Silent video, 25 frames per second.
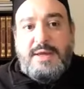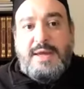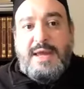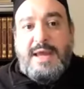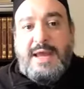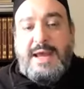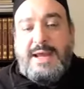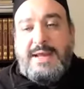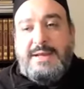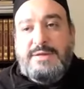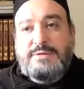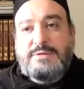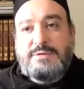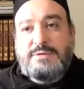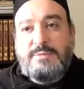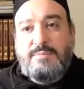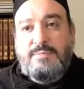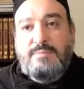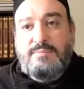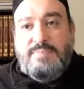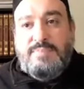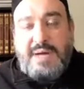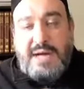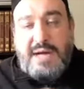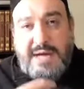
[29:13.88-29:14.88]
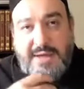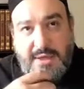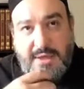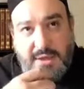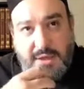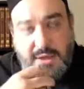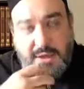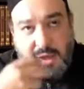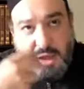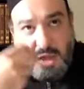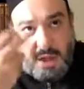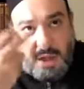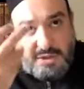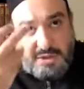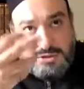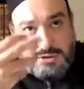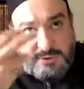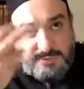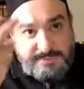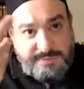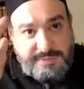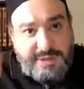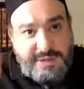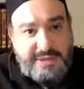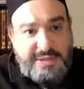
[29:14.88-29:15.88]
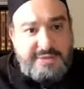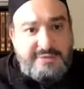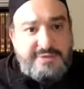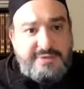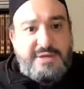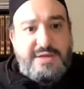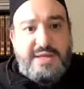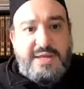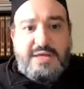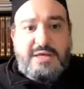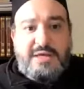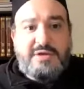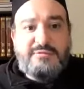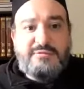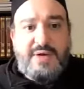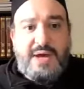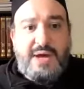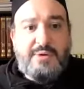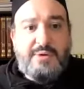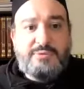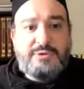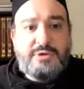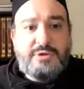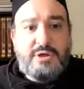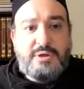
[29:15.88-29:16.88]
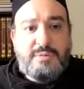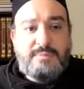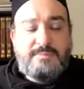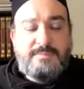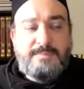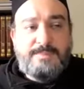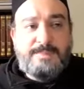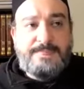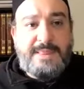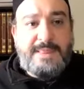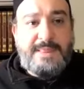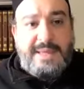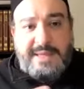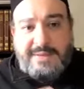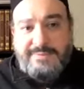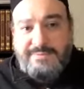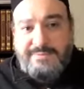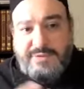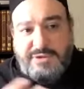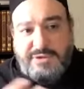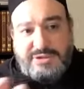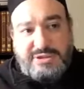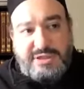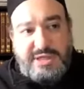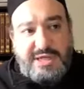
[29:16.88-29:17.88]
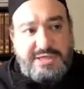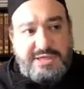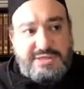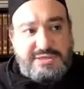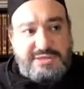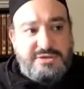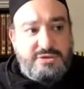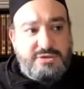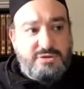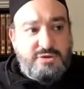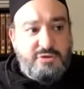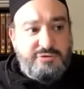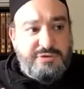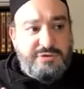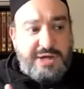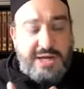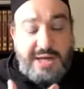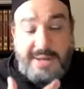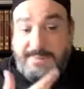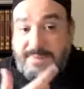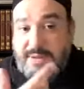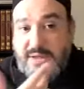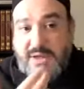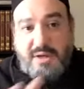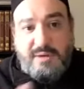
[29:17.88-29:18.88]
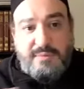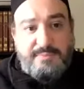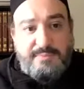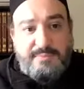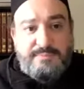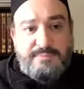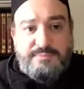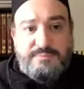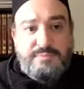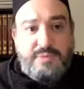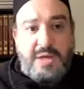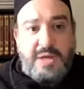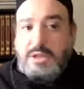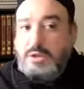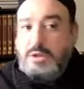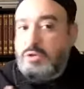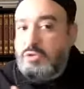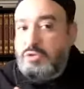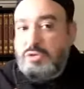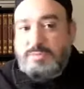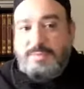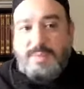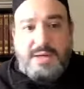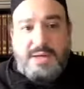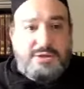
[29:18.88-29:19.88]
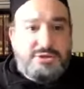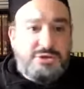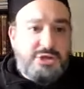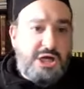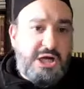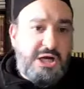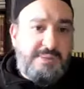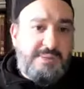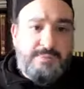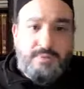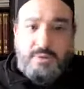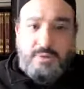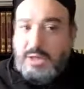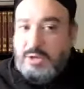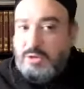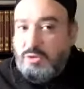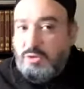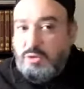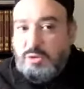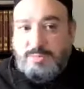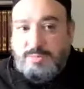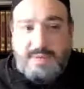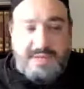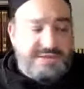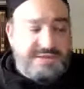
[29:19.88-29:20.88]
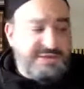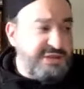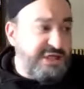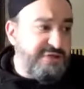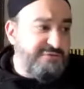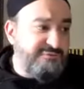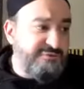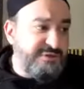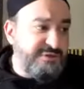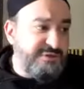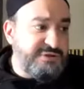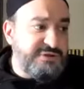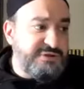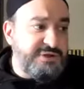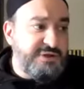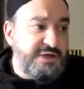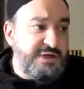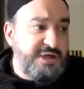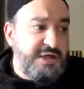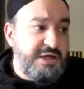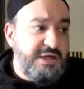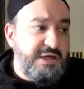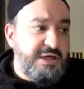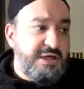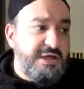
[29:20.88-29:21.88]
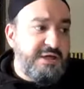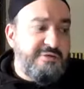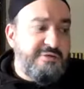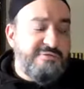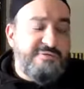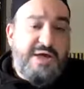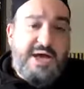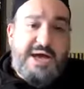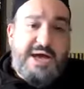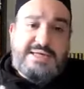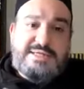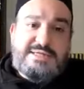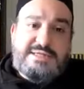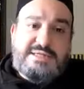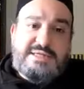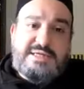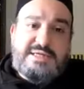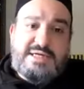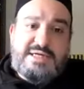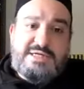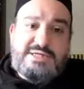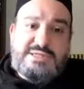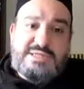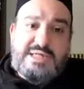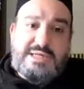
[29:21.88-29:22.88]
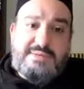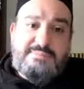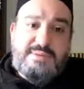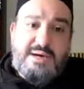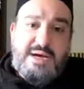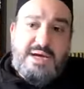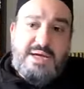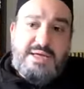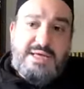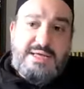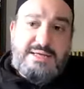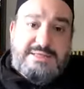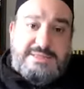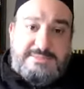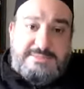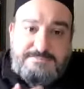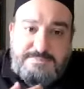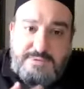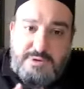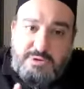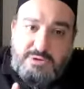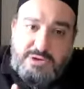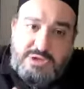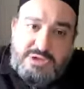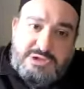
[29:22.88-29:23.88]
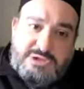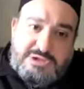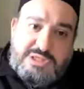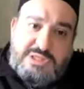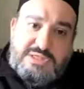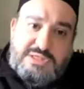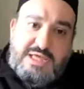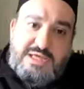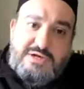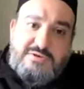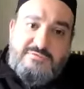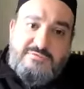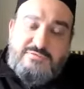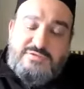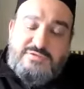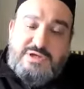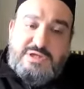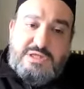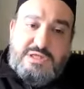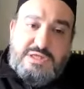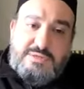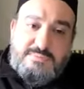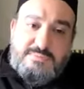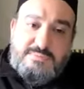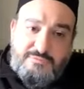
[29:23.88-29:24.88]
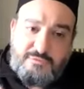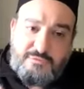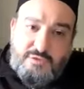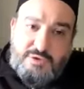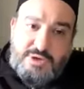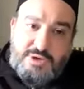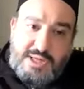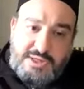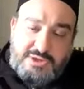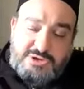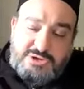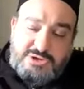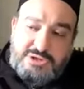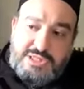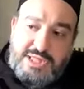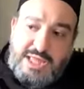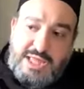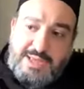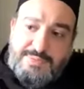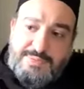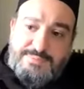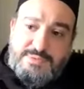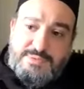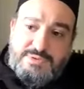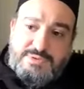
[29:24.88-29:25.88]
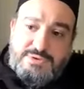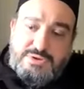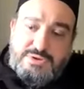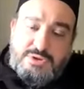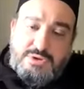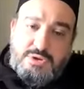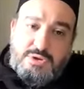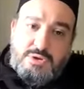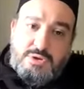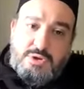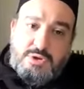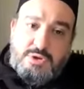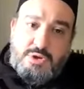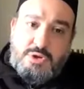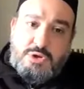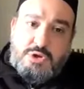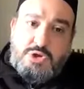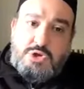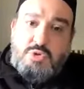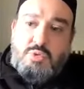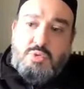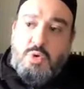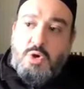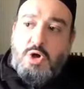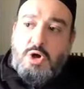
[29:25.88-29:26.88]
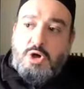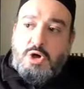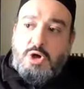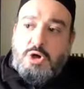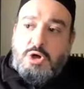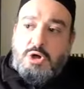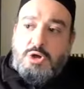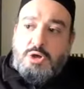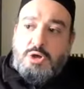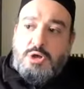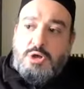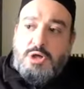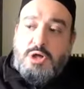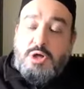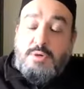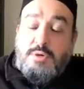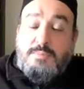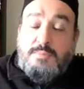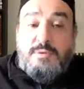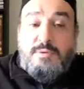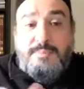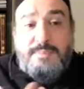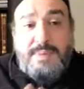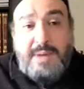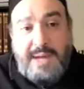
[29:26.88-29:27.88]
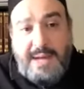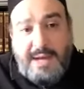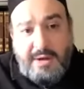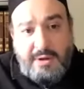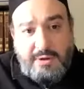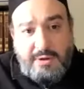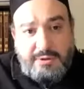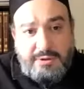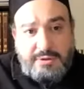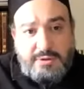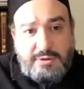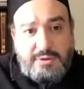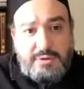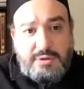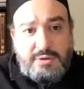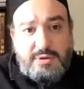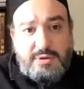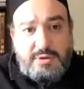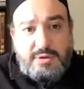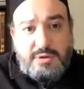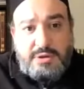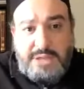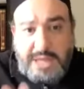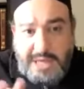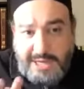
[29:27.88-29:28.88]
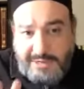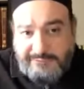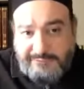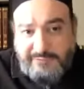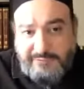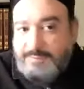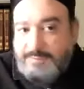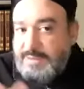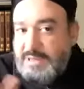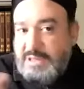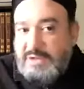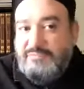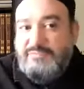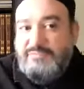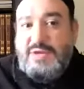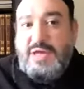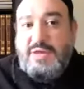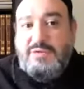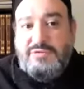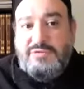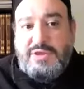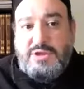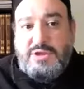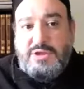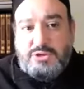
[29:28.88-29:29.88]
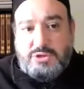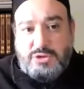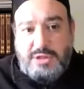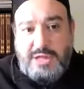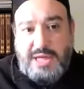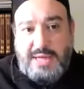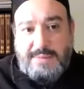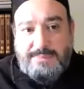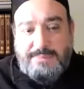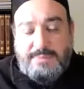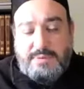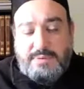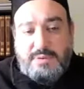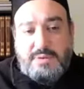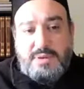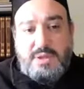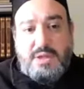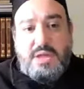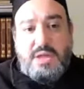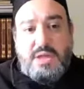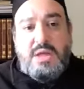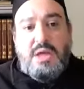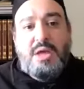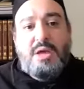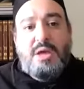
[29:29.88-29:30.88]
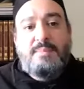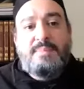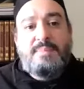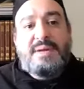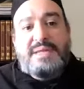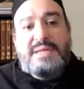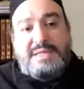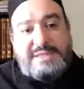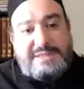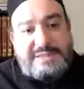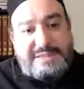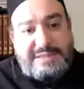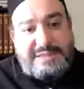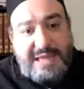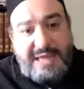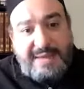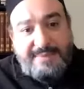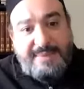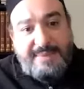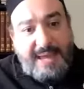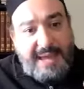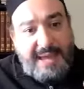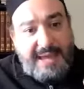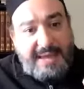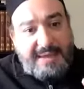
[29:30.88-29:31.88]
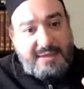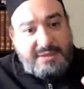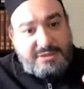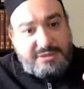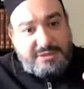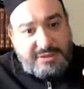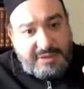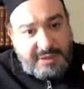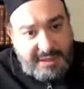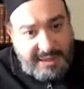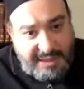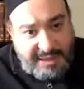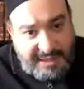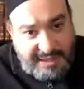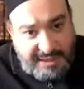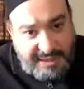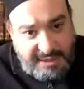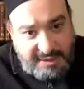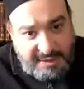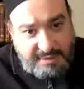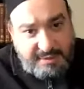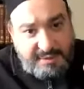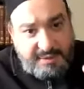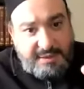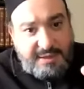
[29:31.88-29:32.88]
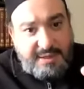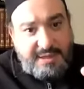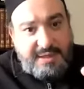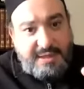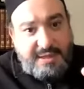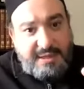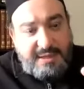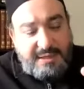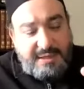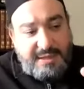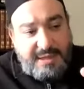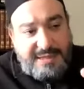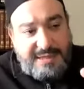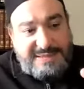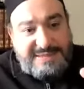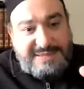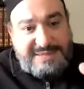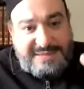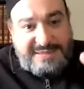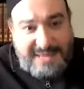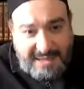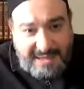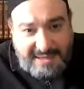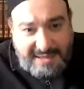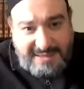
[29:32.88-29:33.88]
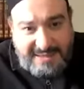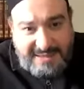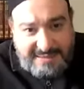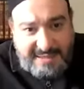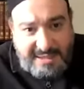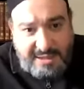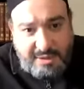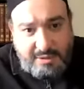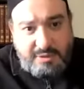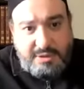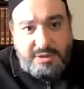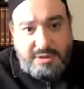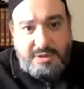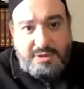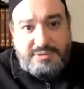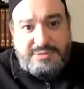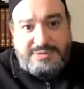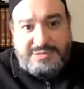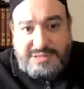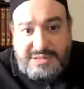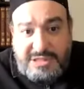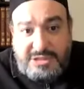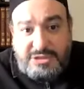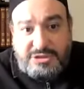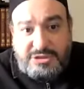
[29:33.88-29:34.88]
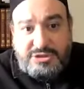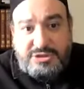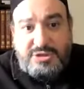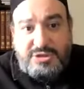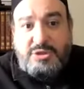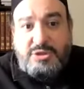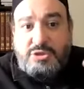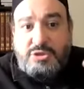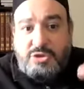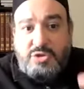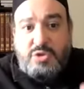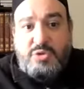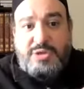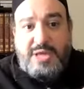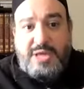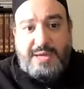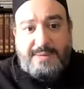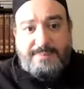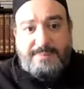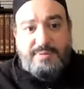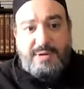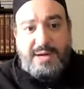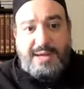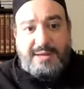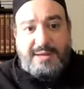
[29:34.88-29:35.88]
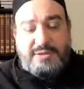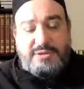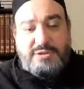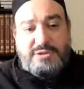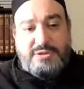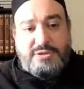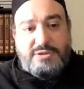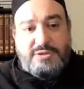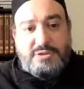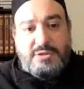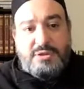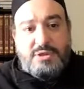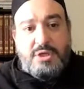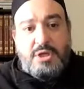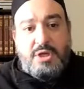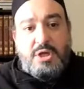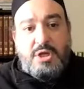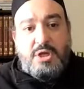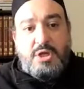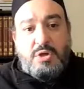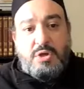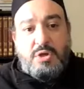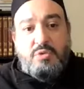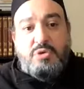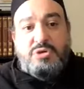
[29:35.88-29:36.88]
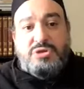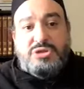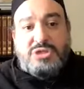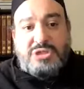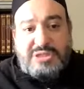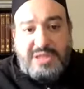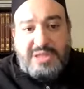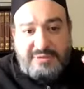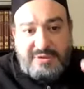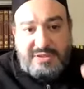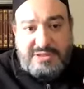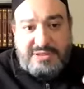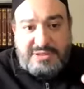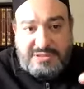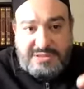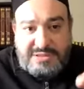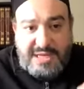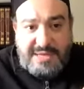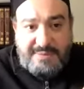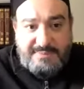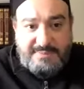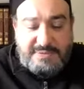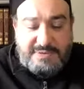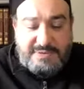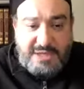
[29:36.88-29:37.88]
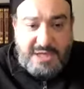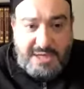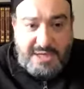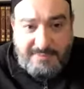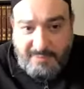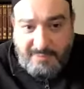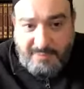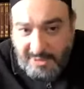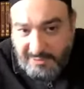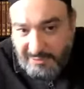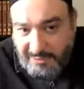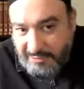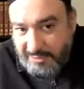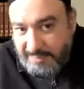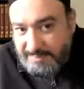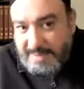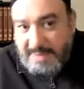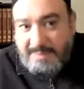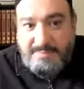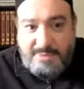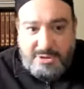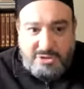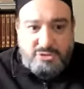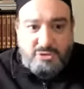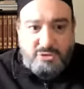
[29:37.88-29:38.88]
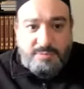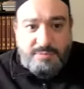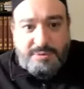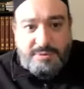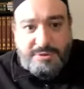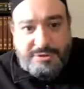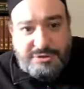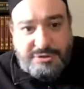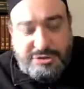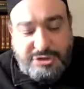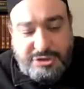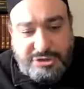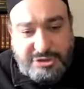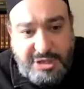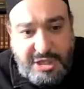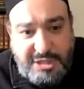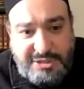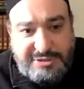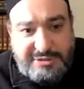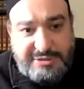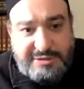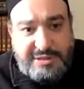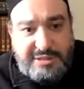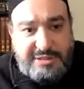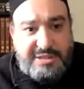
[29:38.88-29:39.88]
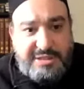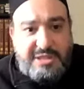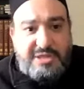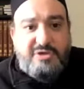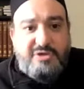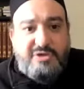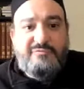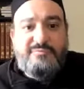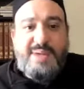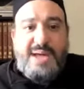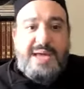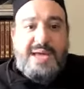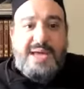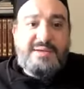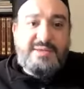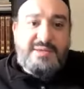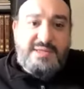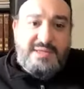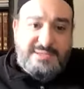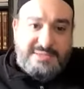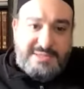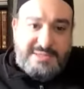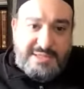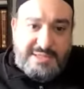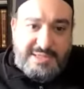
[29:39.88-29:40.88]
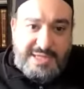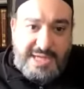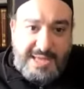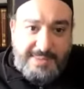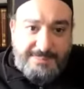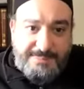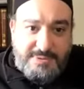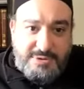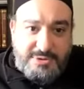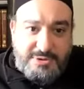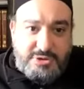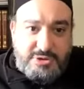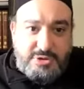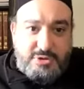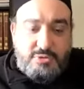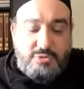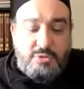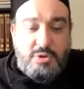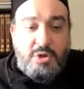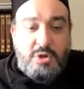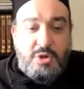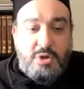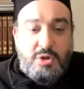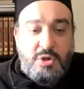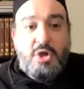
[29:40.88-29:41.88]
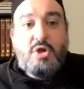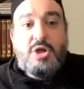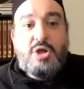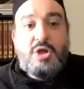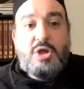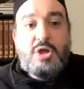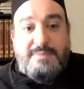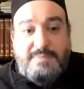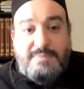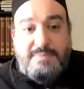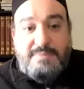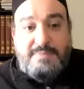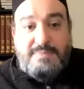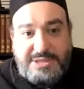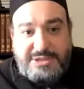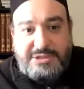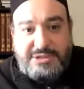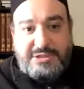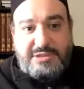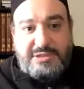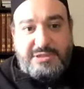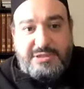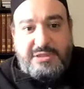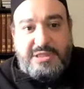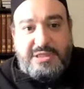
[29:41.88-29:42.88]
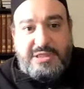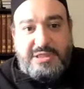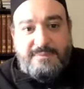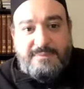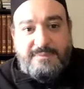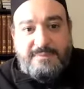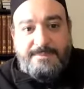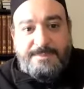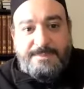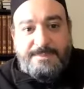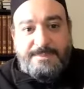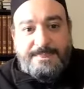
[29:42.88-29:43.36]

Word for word: and by contemplating the negative outcome, like in this case, you know, that I become, I lose my job or I lose my savings, the idea is that by experiencing that feeling before it actually happens, you are prepared, God forbid, if that thing should happen. But Islam adds a, a, a secondary teaching to that practice, which is at the same time, rather than be miserable and just constantly think of bad things that can happen to you, immediately